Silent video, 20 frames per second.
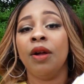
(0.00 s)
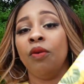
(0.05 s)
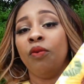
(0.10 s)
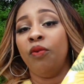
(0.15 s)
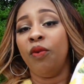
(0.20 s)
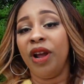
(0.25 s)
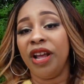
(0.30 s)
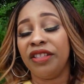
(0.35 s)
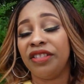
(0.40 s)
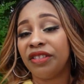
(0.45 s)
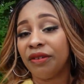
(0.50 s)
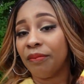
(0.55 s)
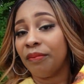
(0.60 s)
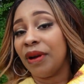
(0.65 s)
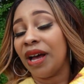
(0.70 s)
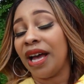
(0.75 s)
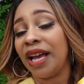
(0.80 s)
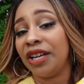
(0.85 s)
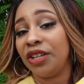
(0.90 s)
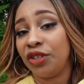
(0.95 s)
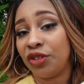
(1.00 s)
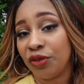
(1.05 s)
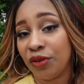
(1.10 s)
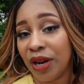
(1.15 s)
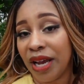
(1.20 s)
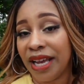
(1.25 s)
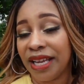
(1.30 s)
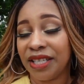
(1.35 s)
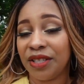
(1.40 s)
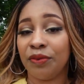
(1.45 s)
with my
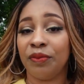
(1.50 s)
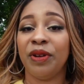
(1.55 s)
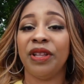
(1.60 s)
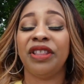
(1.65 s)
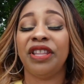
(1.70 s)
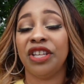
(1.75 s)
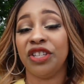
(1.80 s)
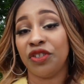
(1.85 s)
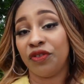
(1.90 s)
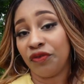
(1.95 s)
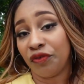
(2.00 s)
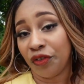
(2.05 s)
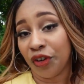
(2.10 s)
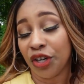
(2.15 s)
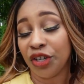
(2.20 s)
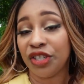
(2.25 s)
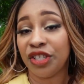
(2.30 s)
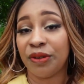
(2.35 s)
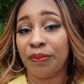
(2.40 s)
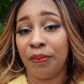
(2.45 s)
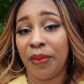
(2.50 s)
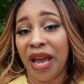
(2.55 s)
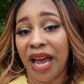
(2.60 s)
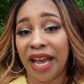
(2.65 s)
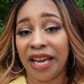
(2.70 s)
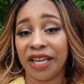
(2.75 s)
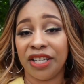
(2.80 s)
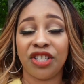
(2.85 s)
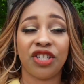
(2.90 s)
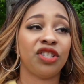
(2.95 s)
dress with this first batch.